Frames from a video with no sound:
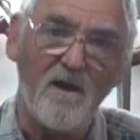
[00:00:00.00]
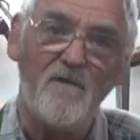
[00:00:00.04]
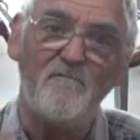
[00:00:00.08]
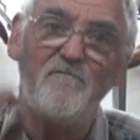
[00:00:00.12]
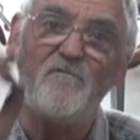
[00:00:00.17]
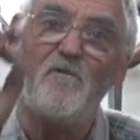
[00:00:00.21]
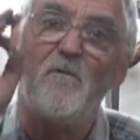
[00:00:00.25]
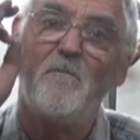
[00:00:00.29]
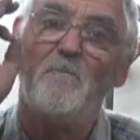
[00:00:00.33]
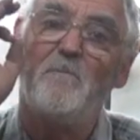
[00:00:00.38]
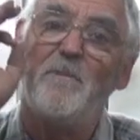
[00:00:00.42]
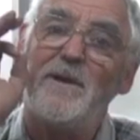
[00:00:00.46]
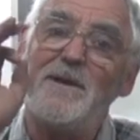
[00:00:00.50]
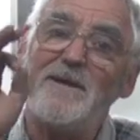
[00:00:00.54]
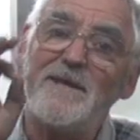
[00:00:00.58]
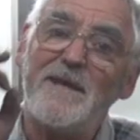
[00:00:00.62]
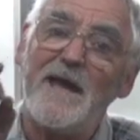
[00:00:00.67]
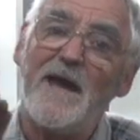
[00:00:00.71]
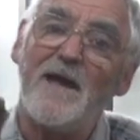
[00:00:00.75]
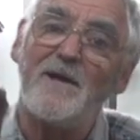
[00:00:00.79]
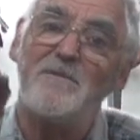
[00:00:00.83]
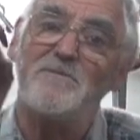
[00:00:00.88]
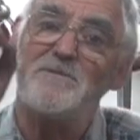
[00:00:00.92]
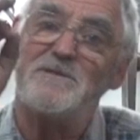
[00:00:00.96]
from
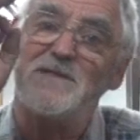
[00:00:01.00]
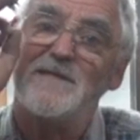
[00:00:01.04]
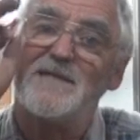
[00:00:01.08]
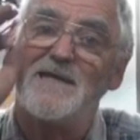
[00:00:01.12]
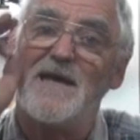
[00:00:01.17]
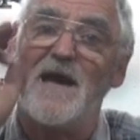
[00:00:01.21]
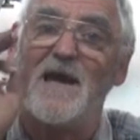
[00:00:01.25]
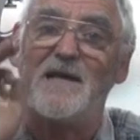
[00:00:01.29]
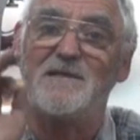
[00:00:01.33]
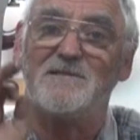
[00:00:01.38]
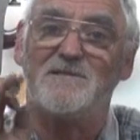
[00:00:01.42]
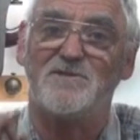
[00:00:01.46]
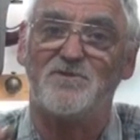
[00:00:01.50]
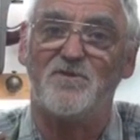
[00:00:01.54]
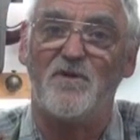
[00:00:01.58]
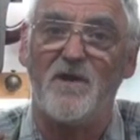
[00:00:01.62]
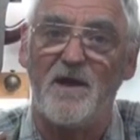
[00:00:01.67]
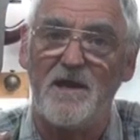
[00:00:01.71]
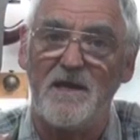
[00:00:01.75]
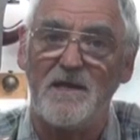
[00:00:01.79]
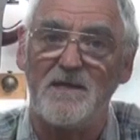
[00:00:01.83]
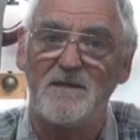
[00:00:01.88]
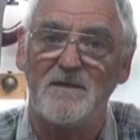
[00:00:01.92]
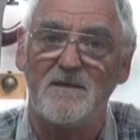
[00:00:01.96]
being able to cut
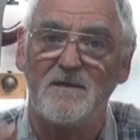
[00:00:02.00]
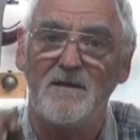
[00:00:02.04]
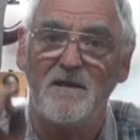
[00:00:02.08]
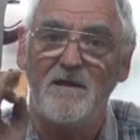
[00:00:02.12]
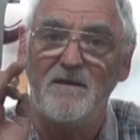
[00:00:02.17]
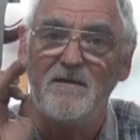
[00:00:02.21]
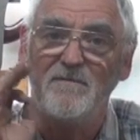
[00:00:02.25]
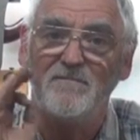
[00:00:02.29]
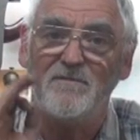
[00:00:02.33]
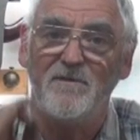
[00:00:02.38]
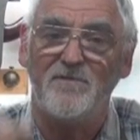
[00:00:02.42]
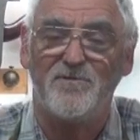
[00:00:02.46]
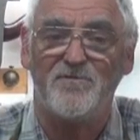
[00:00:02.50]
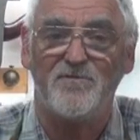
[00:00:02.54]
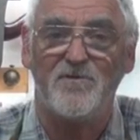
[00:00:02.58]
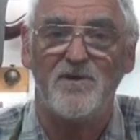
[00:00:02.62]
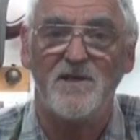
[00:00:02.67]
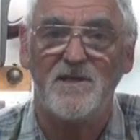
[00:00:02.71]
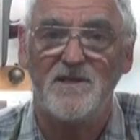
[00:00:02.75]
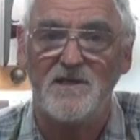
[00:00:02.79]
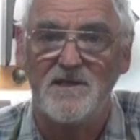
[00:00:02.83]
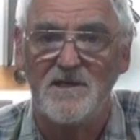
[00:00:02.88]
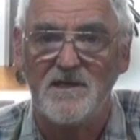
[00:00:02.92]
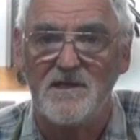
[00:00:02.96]
straight, the
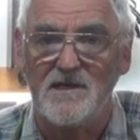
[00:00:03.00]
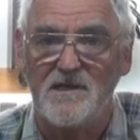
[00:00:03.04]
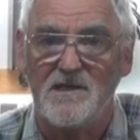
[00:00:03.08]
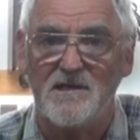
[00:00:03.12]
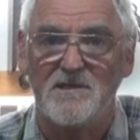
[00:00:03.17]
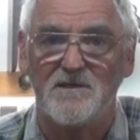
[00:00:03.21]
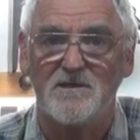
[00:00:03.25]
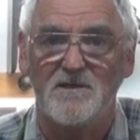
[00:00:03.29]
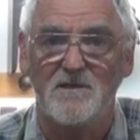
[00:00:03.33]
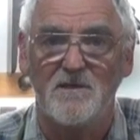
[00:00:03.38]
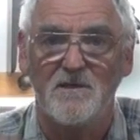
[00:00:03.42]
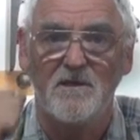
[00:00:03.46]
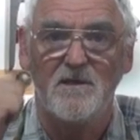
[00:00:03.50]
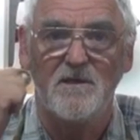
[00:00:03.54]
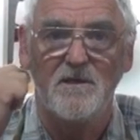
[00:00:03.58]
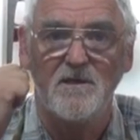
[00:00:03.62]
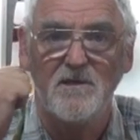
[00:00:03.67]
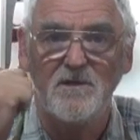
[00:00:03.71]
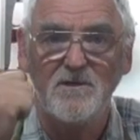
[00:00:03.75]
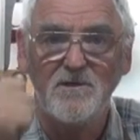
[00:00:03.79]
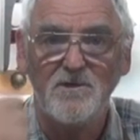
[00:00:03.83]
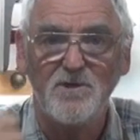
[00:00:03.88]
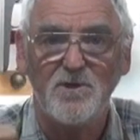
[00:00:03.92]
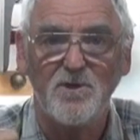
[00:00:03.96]
three T's:
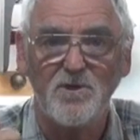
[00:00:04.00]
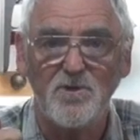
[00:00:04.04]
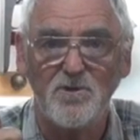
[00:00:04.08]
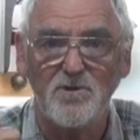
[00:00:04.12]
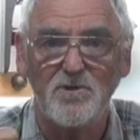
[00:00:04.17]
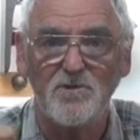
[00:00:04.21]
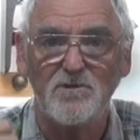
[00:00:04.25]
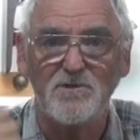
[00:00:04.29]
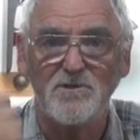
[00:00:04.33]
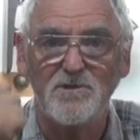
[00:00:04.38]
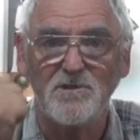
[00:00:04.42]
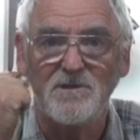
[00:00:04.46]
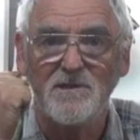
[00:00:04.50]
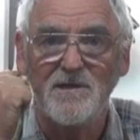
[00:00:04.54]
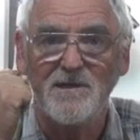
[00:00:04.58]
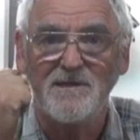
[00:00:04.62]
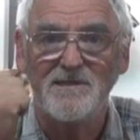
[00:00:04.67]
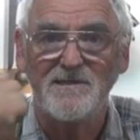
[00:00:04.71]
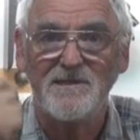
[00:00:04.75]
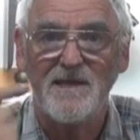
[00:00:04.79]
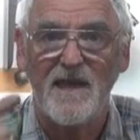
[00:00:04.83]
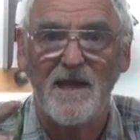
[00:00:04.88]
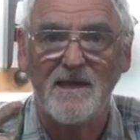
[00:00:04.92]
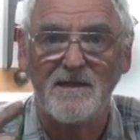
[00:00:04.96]
tools,
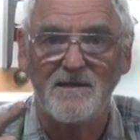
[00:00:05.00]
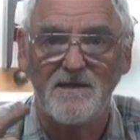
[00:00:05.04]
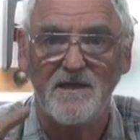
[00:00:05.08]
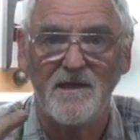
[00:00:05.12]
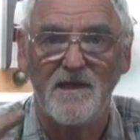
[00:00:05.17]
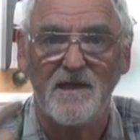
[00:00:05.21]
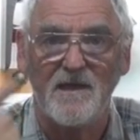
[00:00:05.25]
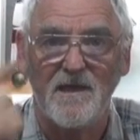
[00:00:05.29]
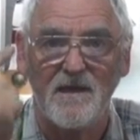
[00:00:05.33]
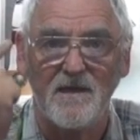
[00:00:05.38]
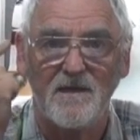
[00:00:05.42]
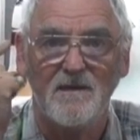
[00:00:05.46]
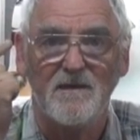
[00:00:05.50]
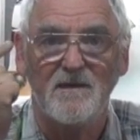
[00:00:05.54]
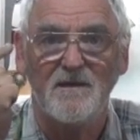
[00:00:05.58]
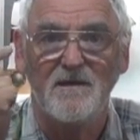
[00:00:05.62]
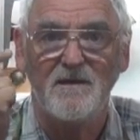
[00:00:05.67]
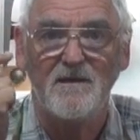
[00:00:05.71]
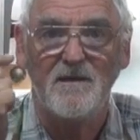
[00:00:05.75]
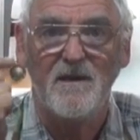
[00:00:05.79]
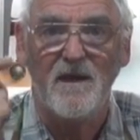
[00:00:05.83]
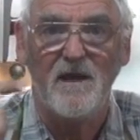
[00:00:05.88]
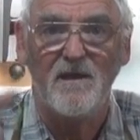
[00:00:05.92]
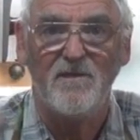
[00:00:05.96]
technique,
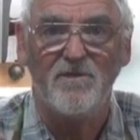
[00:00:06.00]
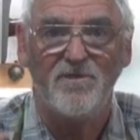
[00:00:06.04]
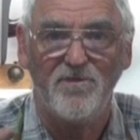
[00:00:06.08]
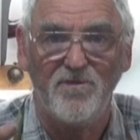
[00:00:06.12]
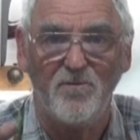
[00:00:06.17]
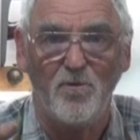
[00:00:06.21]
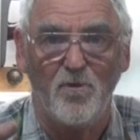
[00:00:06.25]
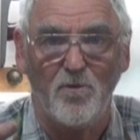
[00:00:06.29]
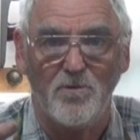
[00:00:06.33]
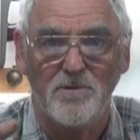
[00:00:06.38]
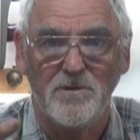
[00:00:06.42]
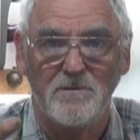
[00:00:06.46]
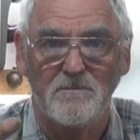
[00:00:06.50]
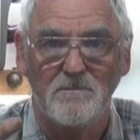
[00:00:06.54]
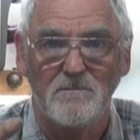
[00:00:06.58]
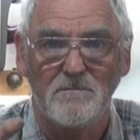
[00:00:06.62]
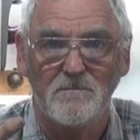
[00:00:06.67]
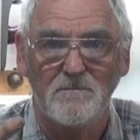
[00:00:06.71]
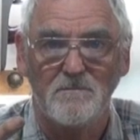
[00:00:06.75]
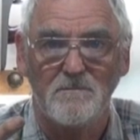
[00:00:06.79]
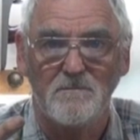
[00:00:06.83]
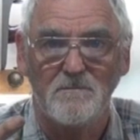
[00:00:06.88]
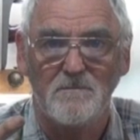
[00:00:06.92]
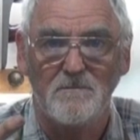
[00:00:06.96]
and thought.
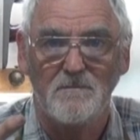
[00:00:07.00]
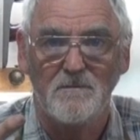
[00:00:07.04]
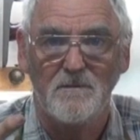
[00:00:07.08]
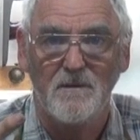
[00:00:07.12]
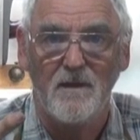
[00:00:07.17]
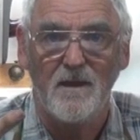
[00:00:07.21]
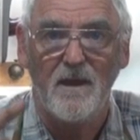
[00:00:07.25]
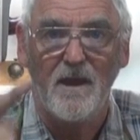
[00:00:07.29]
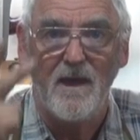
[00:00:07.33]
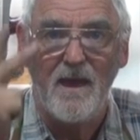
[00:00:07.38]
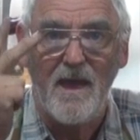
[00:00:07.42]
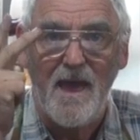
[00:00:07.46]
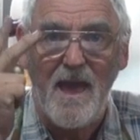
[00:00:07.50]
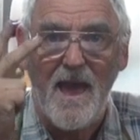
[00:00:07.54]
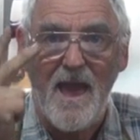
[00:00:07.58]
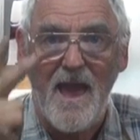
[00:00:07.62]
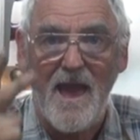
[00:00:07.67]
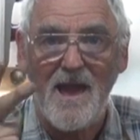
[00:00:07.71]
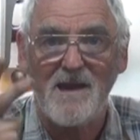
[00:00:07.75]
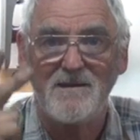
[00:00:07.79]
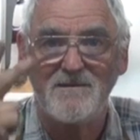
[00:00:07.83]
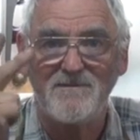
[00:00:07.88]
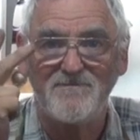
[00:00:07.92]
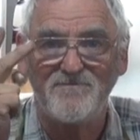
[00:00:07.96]

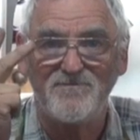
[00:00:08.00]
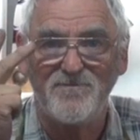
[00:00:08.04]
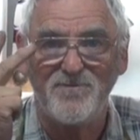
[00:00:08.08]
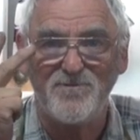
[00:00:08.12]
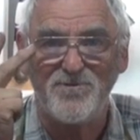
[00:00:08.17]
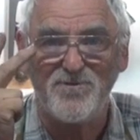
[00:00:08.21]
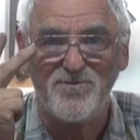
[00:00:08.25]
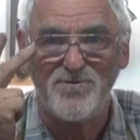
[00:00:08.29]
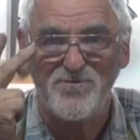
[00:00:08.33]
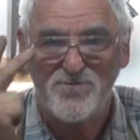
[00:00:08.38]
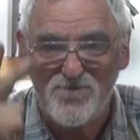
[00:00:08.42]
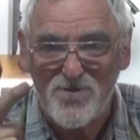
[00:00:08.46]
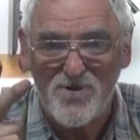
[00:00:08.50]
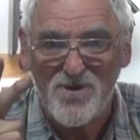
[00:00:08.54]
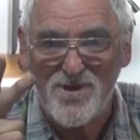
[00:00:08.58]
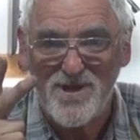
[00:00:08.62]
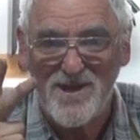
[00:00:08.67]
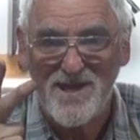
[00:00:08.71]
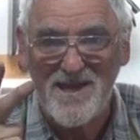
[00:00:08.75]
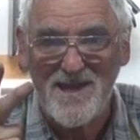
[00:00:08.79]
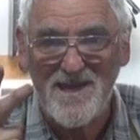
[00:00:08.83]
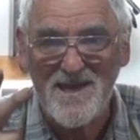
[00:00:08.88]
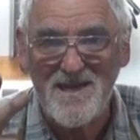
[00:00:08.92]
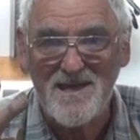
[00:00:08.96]
Out of the
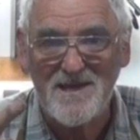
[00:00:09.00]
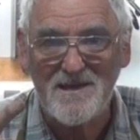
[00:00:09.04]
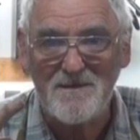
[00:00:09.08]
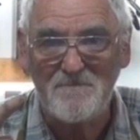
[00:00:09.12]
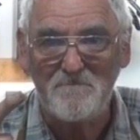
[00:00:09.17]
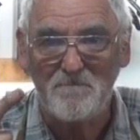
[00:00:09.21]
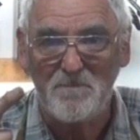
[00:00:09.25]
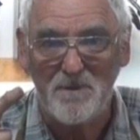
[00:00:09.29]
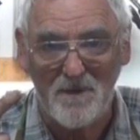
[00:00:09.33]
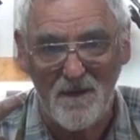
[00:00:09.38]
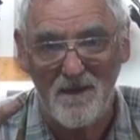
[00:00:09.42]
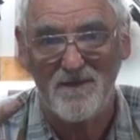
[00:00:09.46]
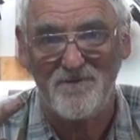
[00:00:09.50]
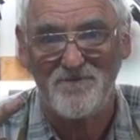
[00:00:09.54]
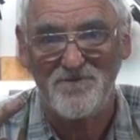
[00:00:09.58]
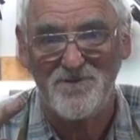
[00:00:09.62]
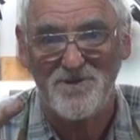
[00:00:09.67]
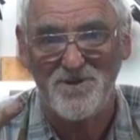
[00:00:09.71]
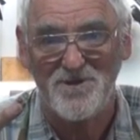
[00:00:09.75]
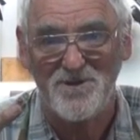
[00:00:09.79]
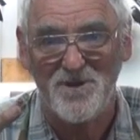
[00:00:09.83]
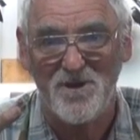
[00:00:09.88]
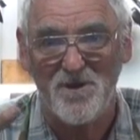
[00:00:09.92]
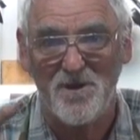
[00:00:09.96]
three, believe it
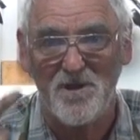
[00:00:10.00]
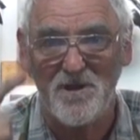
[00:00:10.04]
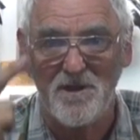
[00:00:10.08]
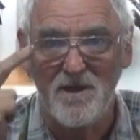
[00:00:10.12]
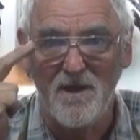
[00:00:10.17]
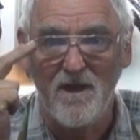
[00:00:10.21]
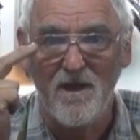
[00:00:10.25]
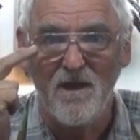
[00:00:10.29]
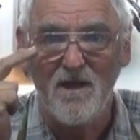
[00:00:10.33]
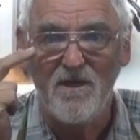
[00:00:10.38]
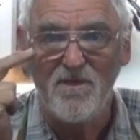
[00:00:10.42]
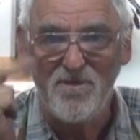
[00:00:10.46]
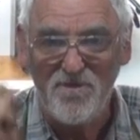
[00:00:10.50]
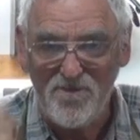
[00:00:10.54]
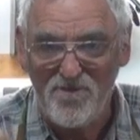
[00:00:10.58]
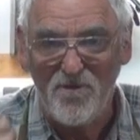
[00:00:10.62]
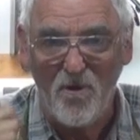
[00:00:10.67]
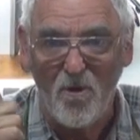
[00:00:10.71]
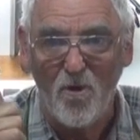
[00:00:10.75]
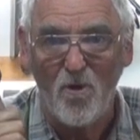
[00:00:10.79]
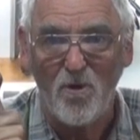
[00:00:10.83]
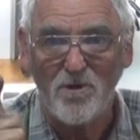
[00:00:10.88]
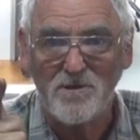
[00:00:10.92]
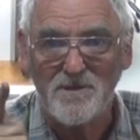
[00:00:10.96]
or not,
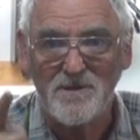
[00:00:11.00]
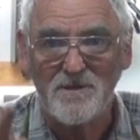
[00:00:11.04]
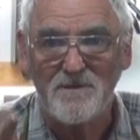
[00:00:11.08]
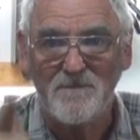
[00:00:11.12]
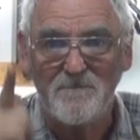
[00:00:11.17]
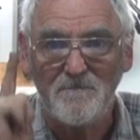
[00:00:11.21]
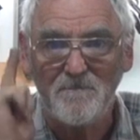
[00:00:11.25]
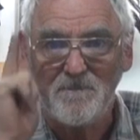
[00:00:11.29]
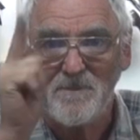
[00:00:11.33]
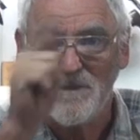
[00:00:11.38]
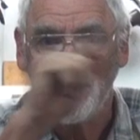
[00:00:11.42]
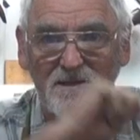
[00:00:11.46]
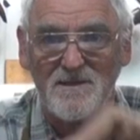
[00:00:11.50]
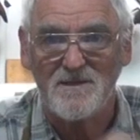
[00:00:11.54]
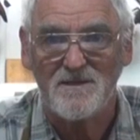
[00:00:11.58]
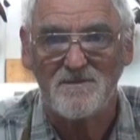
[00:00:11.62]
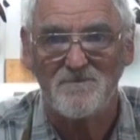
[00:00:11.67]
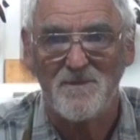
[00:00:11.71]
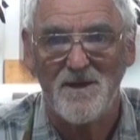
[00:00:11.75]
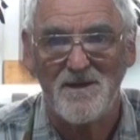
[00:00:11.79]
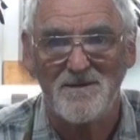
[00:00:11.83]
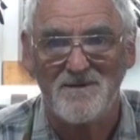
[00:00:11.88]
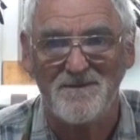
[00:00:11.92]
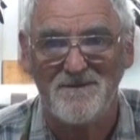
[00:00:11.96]
thought is the
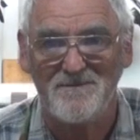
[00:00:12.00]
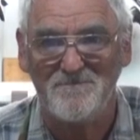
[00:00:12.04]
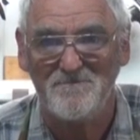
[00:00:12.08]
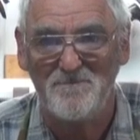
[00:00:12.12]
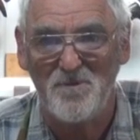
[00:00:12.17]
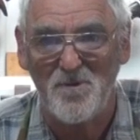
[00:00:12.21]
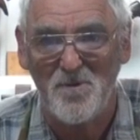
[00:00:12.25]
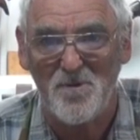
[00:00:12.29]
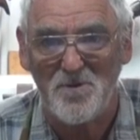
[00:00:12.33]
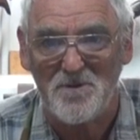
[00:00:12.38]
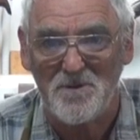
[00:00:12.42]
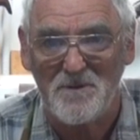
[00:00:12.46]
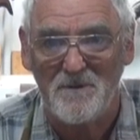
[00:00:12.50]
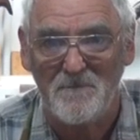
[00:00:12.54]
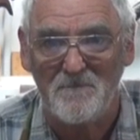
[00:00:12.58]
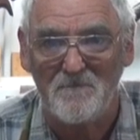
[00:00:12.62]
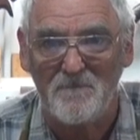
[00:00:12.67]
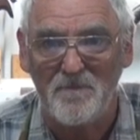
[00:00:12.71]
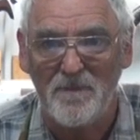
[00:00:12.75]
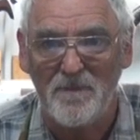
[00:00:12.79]
most important.